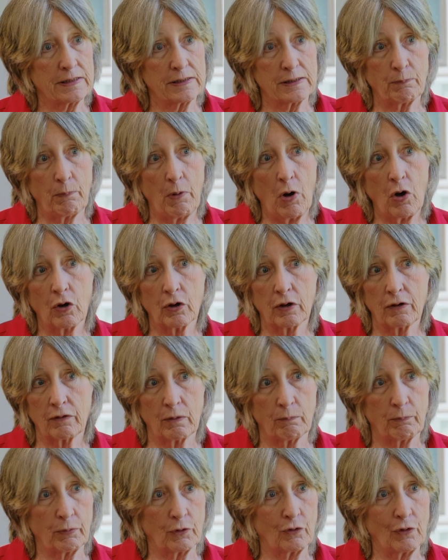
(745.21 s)
as part of
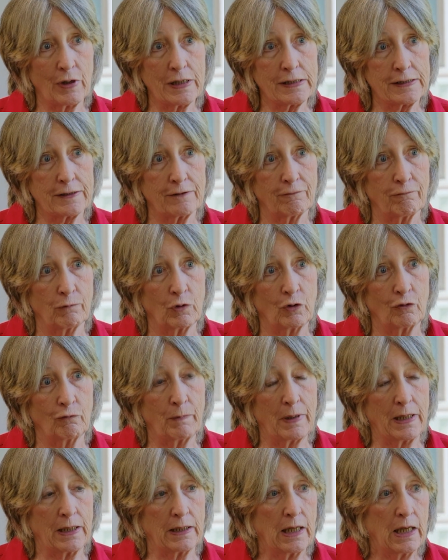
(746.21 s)
the progressive
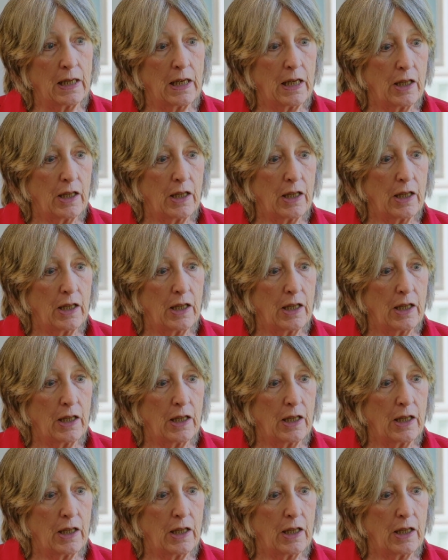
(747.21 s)
movement,